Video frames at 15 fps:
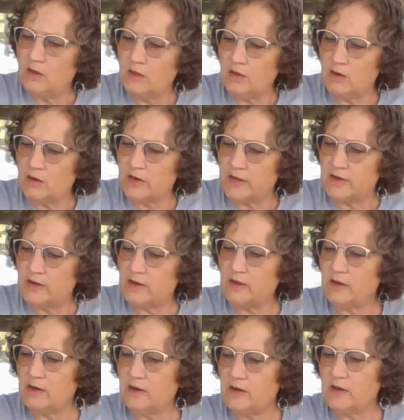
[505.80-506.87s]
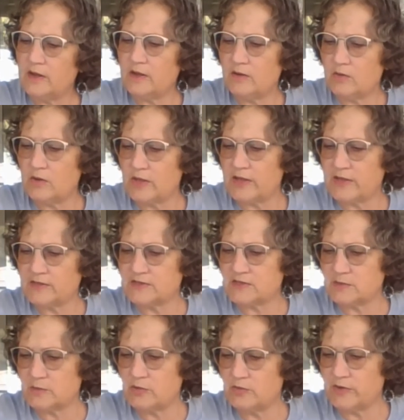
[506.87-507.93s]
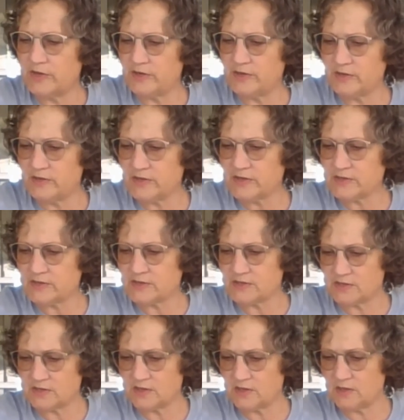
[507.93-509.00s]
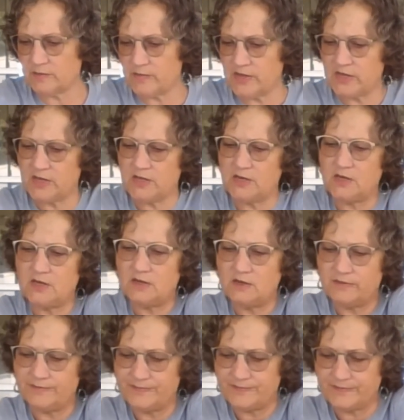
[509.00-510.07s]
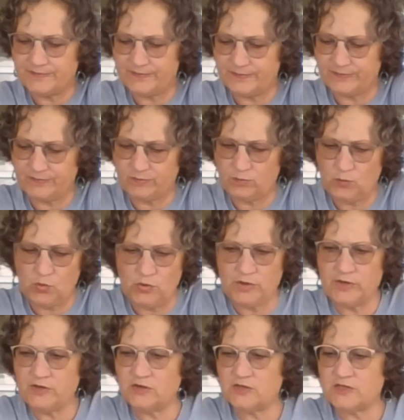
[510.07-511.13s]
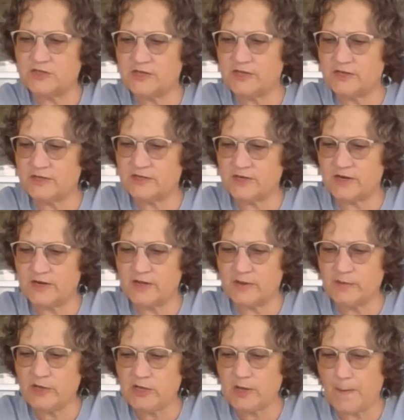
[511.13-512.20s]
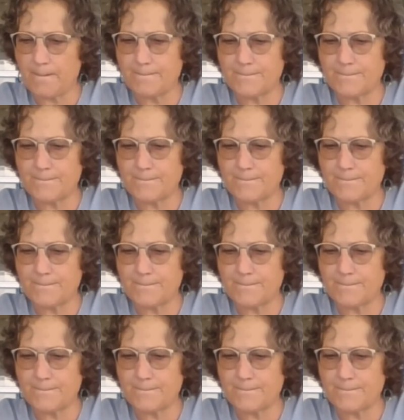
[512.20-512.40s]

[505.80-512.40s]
Alright, now we'll add some green to this, make it more interesting and dynamic.